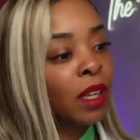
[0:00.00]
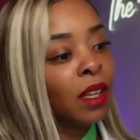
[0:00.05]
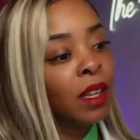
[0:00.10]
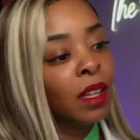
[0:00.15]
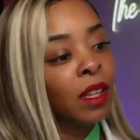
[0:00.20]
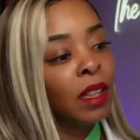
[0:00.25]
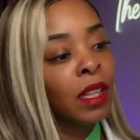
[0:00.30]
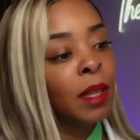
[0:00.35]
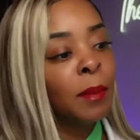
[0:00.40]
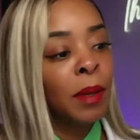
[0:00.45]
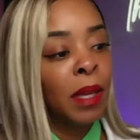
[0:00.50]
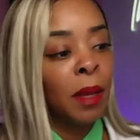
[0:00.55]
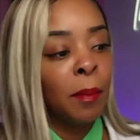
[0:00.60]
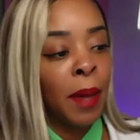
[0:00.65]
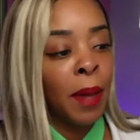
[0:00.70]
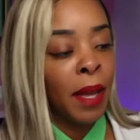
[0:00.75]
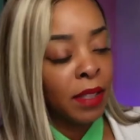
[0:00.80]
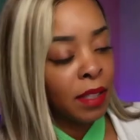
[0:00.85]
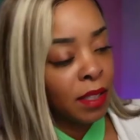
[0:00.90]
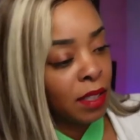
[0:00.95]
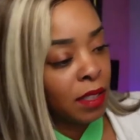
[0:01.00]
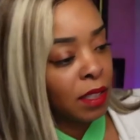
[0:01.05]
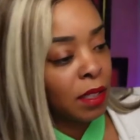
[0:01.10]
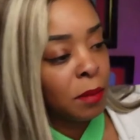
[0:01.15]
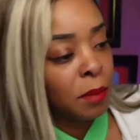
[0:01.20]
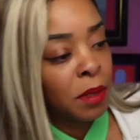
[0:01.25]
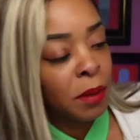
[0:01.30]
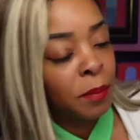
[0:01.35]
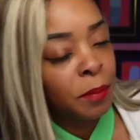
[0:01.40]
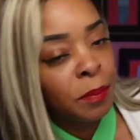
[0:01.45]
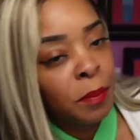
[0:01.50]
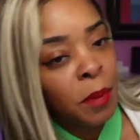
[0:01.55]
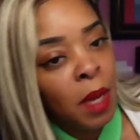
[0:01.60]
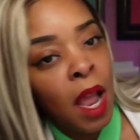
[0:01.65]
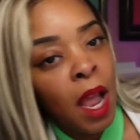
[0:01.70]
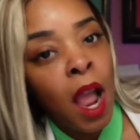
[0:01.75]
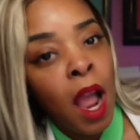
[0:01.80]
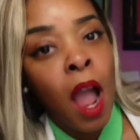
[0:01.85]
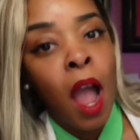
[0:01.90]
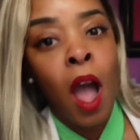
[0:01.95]
let me get back to the subject.
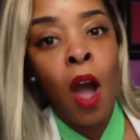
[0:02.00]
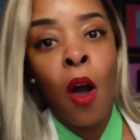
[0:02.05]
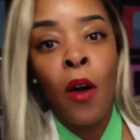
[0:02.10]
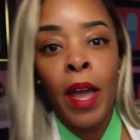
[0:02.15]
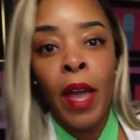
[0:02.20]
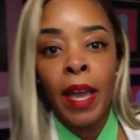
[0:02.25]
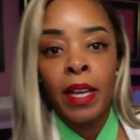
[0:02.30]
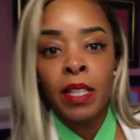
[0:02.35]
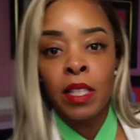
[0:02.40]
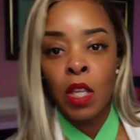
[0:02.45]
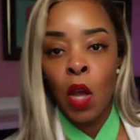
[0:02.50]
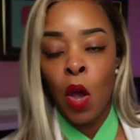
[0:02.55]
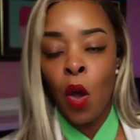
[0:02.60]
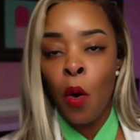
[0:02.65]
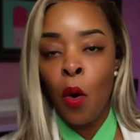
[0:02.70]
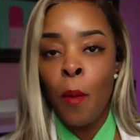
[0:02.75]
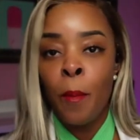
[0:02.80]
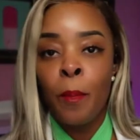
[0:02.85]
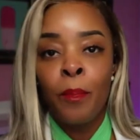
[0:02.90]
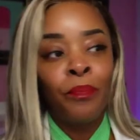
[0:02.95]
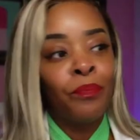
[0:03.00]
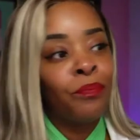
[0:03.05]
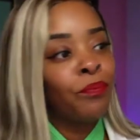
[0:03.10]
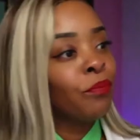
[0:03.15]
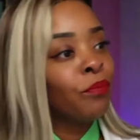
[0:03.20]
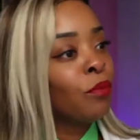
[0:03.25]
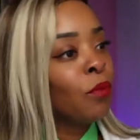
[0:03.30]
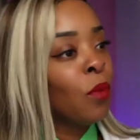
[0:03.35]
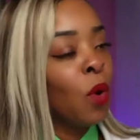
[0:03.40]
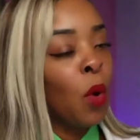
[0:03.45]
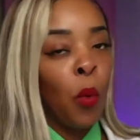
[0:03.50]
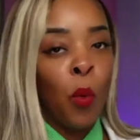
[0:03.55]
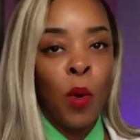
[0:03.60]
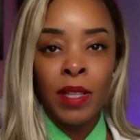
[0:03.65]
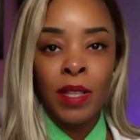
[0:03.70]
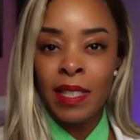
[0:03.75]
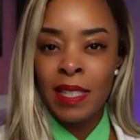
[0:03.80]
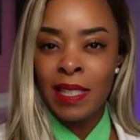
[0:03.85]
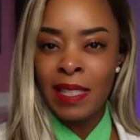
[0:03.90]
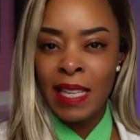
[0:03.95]
Okay, so what's
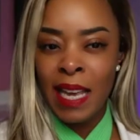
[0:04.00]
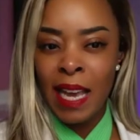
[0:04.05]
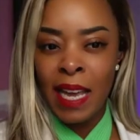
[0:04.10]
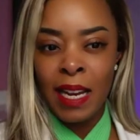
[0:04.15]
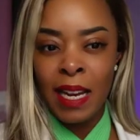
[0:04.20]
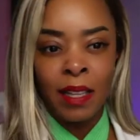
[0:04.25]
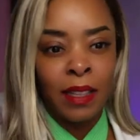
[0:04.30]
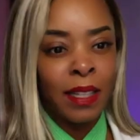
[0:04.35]
the setting?